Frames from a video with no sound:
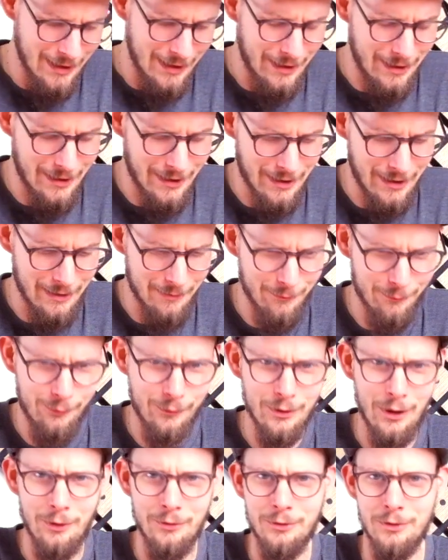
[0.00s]

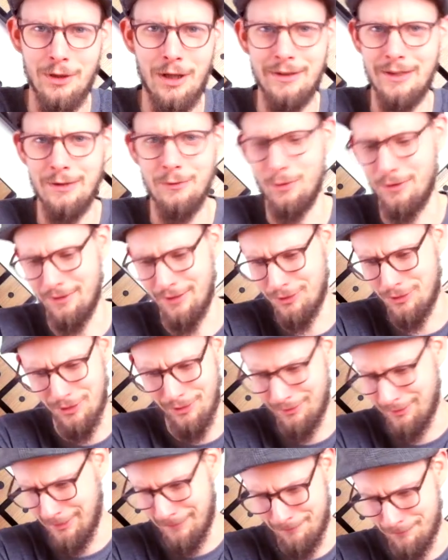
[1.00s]
For those who are not interested,
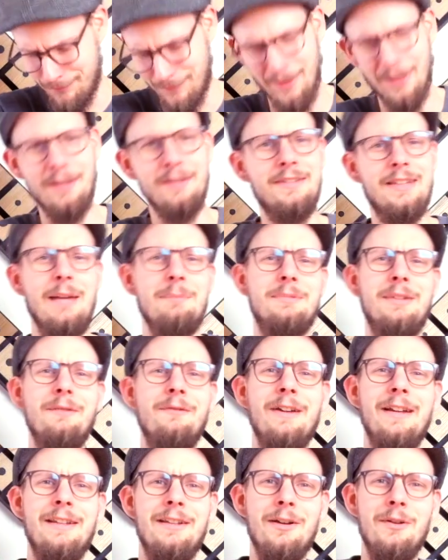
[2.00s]
just skip the
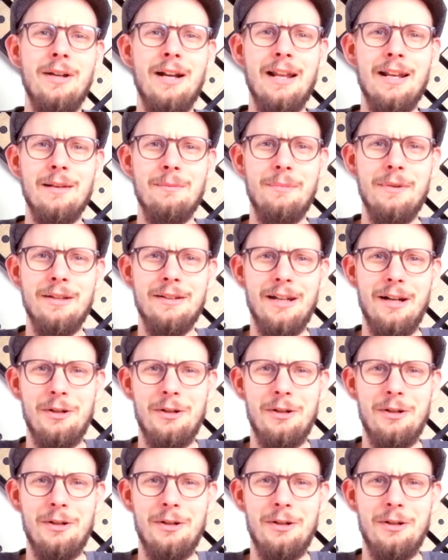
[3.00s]
video a little bit.